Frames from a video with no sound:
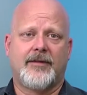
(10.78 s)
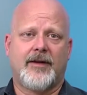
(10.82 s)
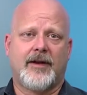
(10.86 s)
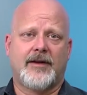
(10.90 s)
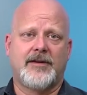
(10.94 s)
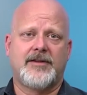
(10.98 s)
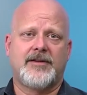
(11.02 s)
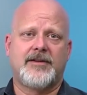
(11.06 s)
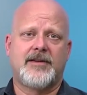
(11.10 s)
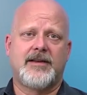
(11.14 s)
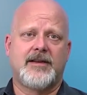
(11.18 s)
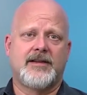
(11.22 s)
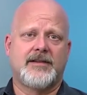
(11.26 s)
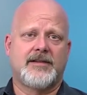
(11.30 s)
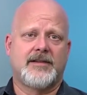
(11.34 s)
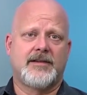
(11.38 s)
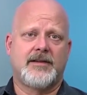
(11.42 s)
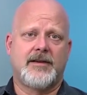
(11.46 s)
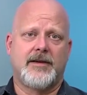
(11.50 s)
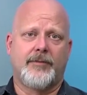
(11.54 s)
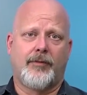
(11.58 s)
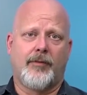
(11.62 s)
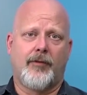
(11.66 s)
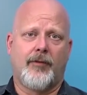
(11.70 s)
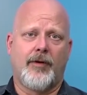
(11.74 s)
touched this
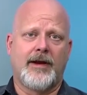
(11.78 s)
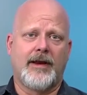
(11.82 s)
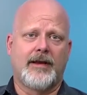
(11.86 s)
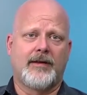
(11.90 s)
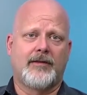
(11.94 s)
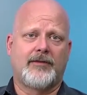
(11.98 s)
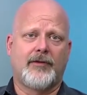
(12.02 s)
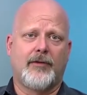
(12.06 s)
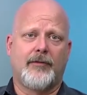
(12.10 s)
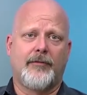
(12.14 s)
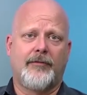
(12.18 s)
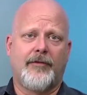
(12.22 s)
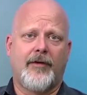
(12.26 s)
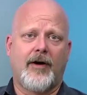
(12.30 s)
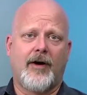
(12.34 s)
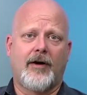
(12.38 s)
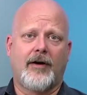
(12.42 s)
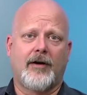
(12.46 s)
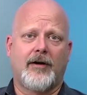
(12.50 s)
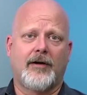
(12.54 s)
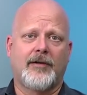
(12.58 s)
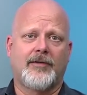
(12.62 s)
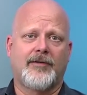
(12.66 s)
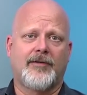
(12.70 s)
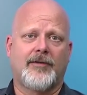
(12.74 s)
and deployed it so
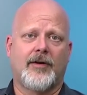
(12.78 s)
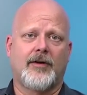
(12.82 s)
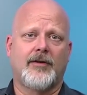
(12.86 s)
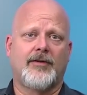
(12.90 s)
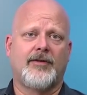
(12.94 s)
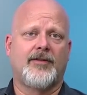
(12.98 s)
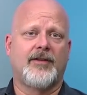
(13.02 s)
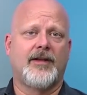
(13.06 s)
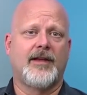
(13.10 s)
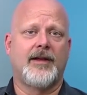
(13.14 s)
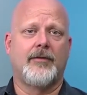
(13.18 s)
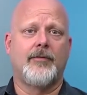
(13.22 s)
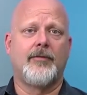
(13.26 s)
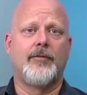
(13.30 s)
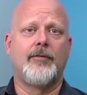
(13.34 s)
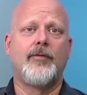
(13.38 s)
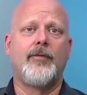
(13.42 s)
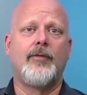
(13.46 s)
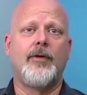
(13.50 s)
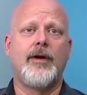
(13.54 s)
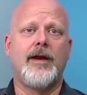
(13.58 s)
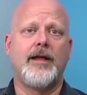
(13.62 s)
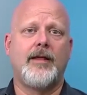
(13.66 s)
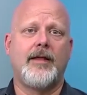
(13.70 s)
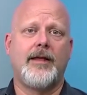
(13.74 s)
far starts to get
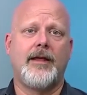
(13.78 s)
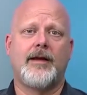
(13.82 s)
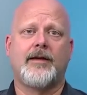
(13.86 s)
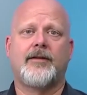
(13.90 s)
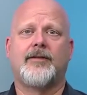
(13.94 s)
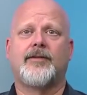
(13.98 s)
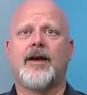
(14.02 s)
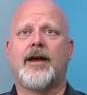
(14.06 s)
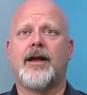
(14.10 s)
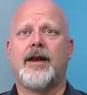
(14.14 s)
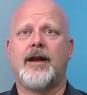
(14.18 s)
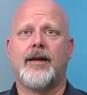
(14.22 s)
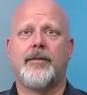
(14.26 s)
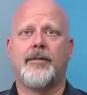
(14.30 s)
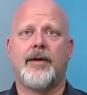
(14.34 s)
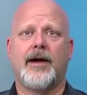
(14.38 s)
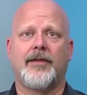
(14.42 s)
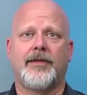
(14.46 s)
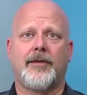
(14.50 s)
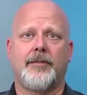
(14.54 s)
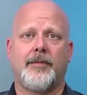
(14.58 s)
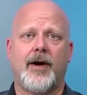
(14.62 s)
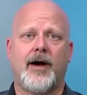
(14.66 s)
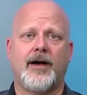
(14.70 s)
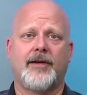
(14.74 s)
really excited
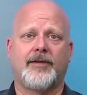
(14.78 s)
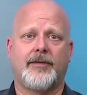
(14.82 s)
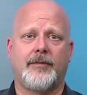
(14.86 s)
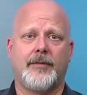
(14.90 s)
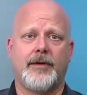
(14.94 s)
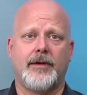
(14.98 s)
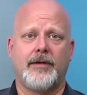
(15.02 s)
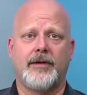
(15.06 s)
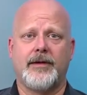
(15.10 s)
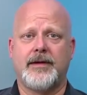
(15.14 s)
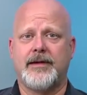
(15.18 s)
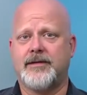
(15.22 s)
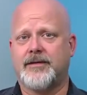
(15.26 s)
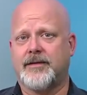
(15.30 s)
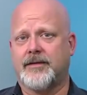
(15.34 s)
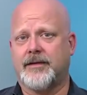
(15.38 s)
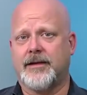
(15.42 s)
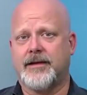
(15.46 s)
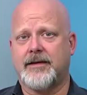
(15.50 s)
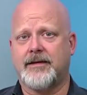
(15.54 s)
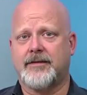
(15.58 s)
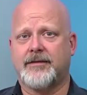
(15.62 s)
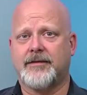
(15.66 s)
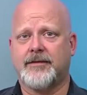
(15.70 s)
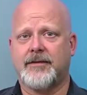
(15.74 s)
about the possibilities of
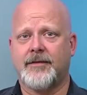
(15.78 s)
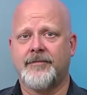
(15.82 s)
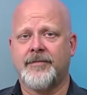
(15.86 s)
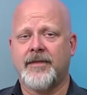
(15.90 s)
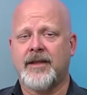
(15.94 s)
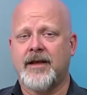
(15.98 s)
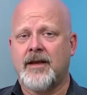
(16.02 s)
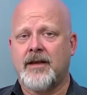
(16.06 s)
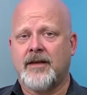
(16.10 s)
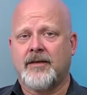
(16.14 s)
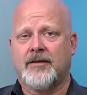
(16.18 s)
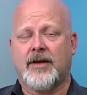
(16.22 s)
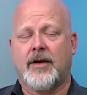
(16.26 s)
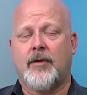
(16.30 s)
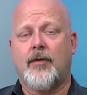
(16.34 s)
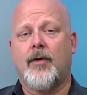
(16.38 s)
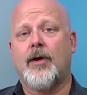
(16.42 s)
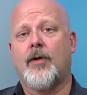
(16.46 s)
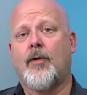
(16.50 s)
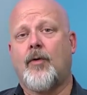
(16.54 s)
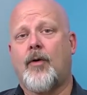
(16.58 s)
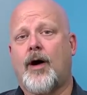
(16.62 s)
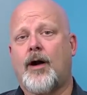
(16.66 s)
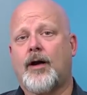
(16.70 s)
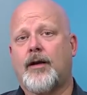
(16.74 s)
this. So I
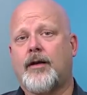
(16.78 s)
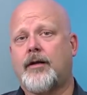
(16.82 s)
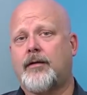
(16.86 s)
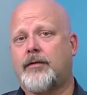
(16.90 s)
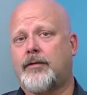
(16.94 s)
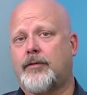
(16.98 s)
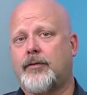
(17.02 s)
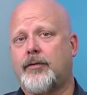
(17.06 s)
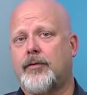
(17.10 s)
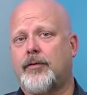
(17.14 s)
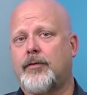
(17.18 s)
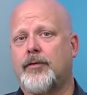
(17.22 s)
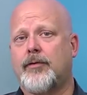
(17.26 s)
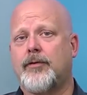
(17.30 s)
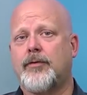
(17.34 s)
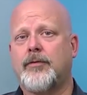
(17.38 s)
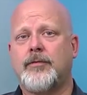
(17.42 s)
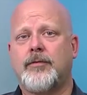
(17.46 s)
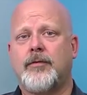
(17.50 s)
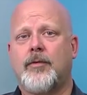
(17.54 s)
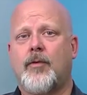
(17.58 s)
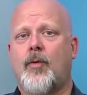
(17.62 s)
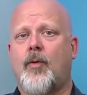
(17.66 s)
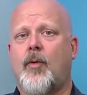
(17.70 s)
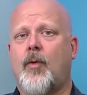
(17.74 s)
want to walk you
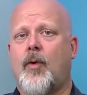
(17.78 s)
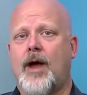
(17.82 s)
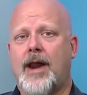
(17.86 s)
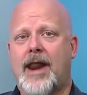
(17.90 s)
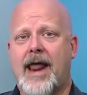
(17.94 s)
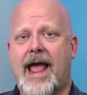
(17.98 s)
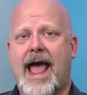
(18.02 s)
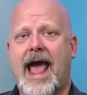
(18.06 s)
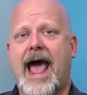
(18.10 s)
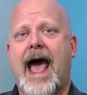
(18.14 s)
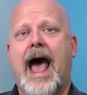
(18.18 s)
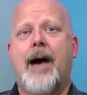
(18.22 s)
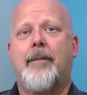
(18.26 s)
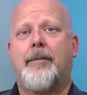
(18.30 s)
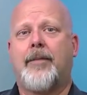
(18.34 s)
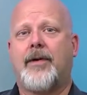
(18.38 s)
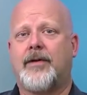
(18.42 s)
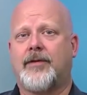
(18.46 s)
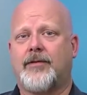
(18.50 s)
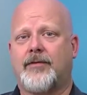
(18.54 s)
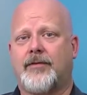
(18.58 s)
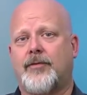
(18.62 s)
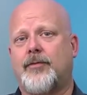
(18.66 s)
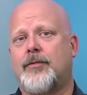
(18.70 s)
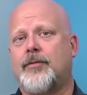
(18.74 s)
through what
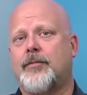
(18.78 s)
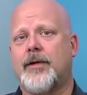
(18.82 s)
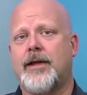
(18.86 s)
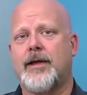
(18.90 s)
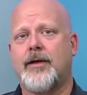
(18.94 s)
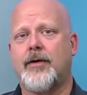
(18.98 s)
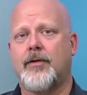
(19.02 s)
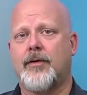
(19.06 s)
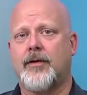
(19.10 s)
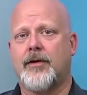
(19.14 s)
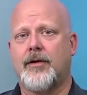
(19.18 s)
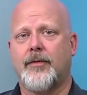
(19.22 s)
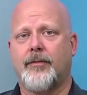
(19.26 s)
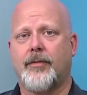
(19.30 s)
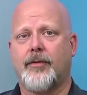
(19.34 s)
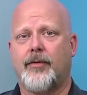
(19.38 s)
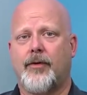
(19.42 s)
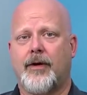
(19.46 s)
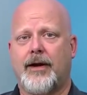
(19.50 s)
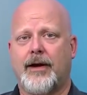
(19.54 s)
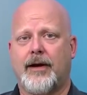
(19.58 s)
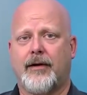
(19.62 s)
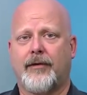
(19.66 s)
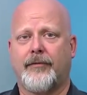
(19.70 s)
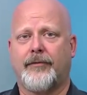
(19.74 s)
happens when we go to
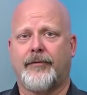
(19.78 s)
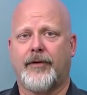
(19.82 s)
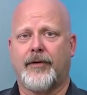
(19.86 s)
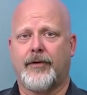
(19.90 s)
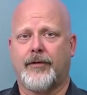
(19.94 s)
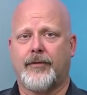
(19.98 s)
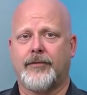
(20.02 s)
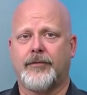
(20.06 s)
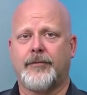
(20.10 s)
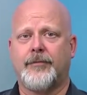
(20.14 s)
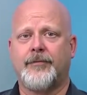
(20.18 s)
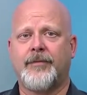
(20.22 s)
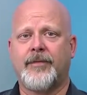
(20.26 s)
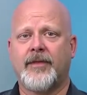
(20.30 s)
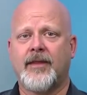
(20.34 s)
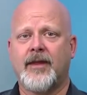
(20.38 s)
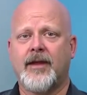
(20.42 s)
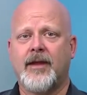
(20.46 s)
deploy our phone.